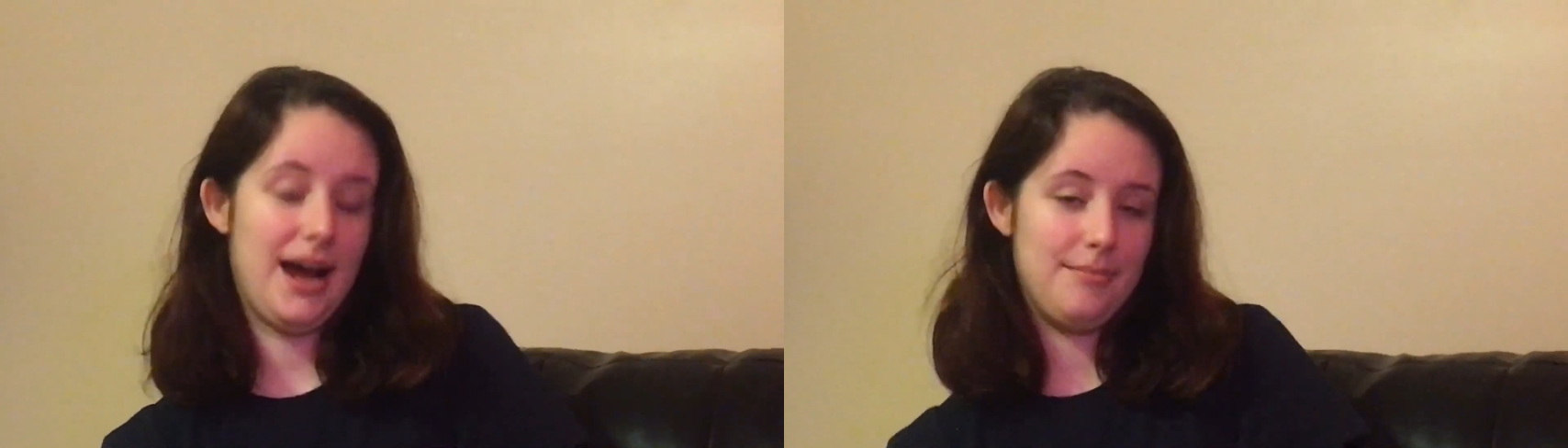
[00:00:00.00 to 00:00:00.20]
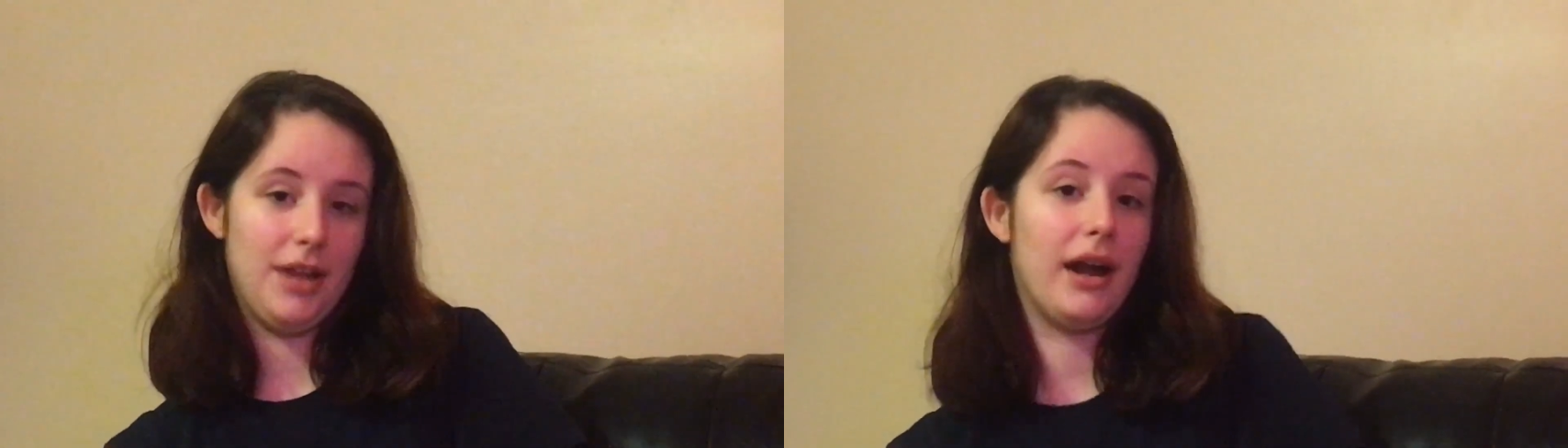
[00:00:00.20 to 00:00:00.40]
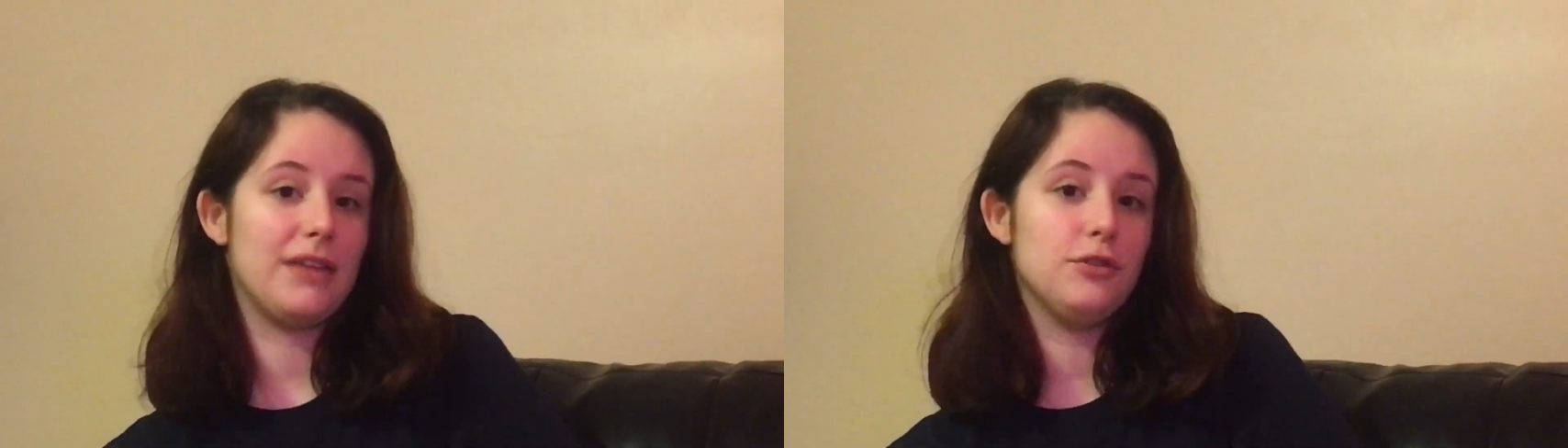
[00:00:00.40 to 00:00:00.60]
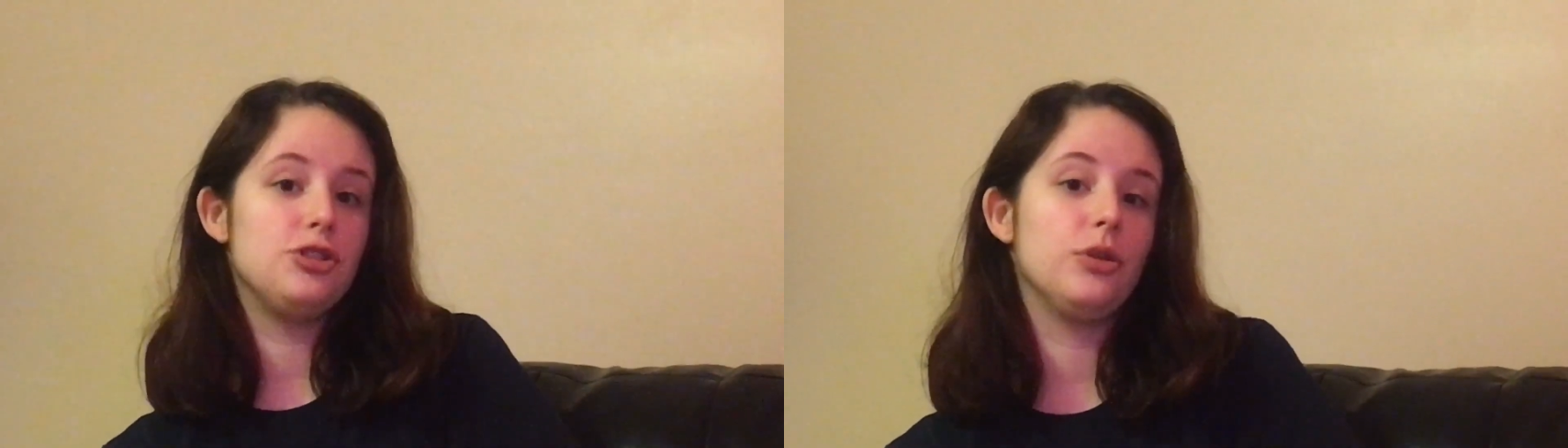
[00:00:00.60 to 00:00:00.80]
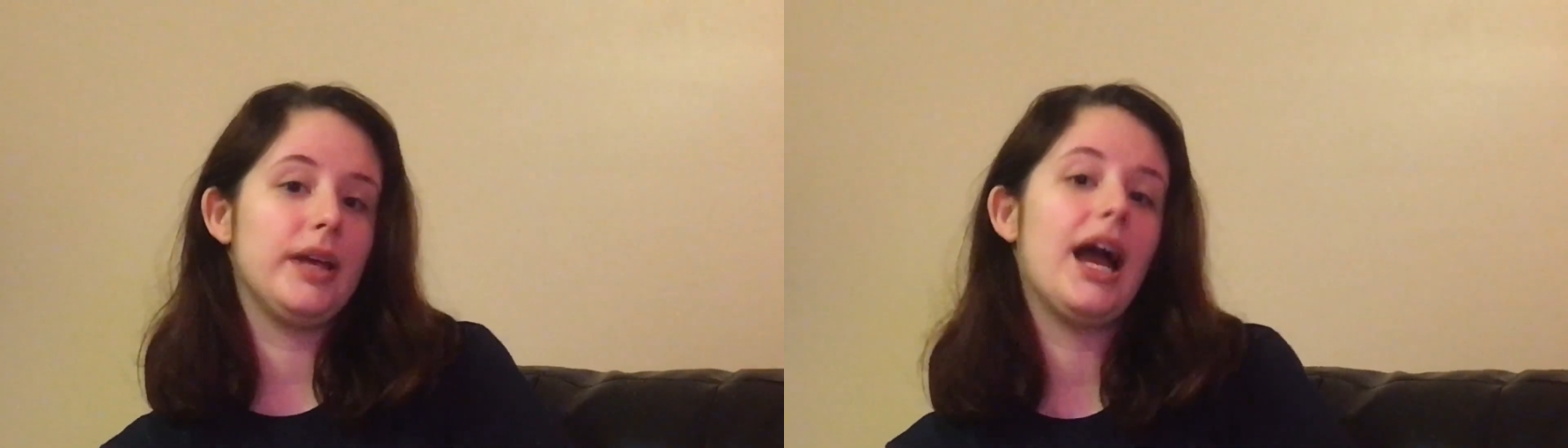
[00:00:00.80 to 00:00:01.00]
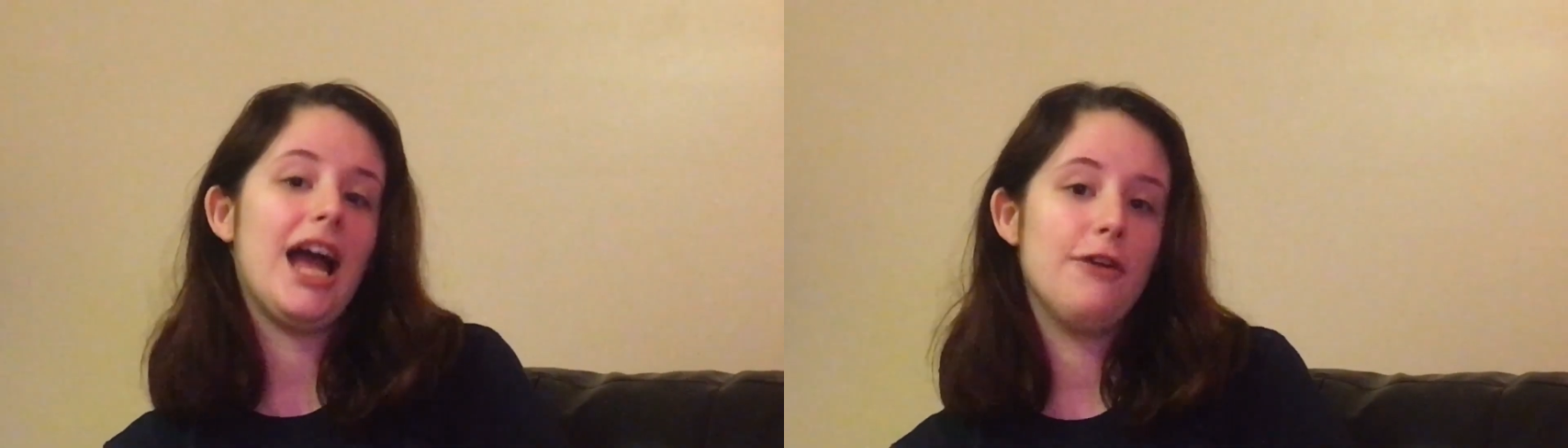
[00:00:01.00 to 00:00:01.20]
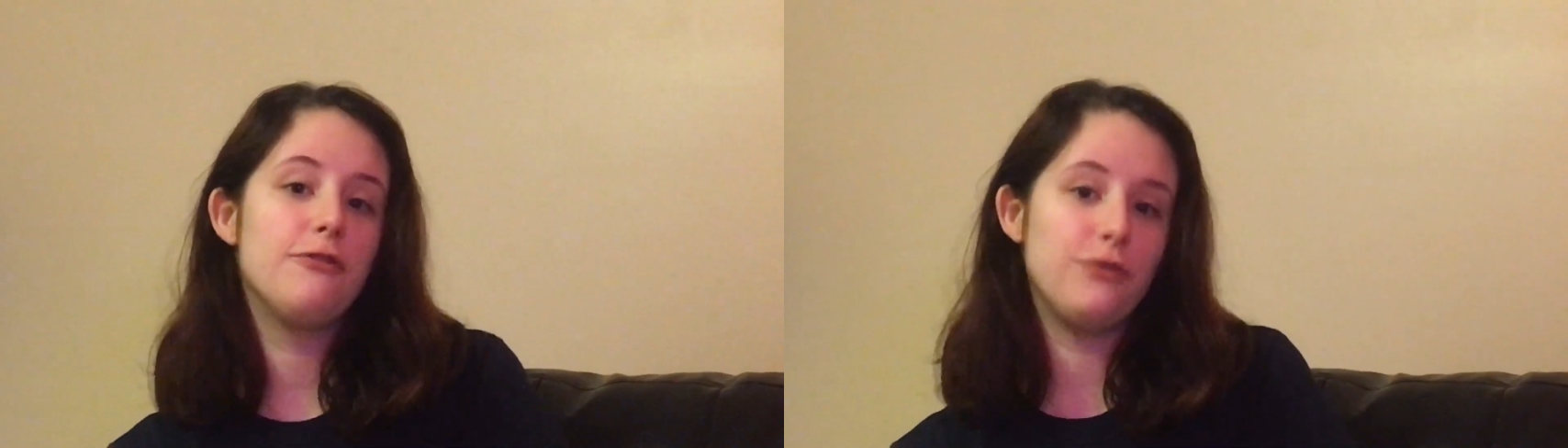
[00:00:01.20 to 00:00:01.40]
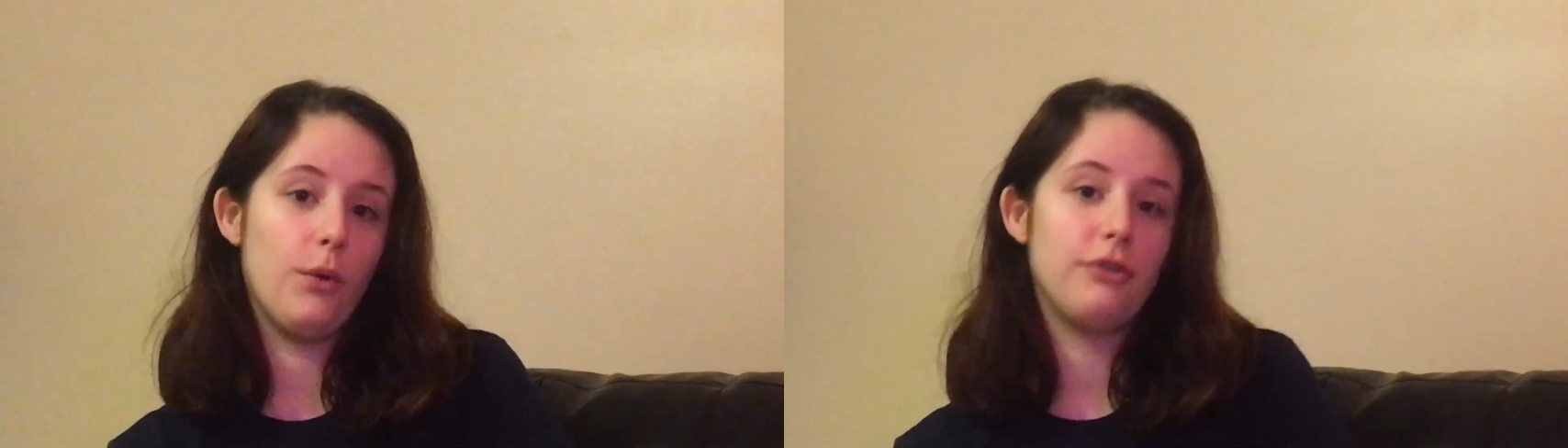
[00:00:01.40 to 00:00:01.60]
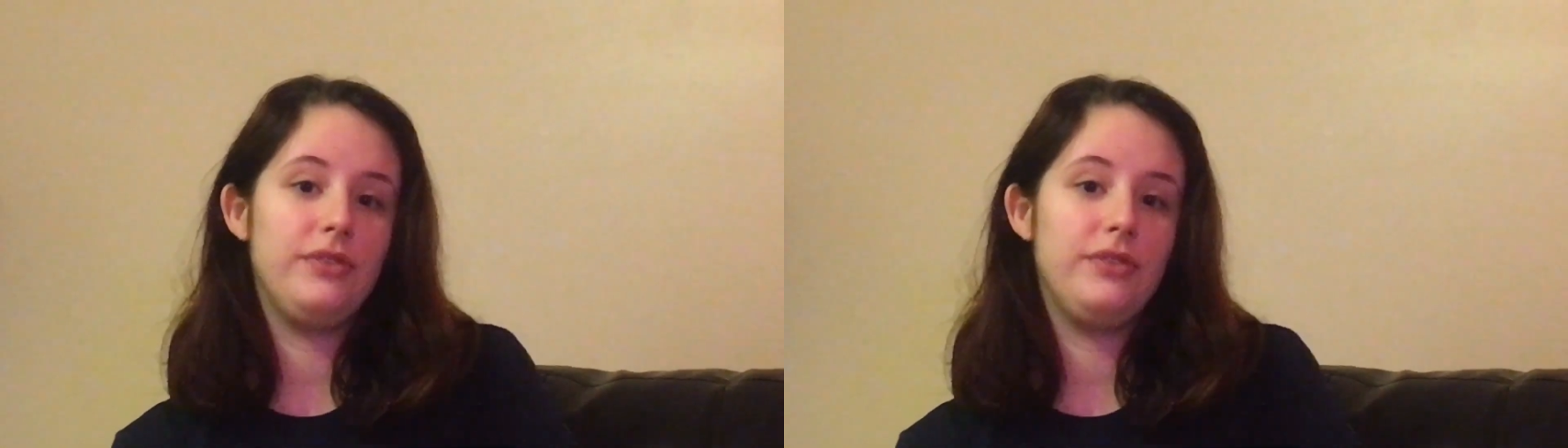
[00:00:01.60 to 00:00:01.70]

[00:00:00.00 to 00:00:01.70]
I'm not even joking, I have four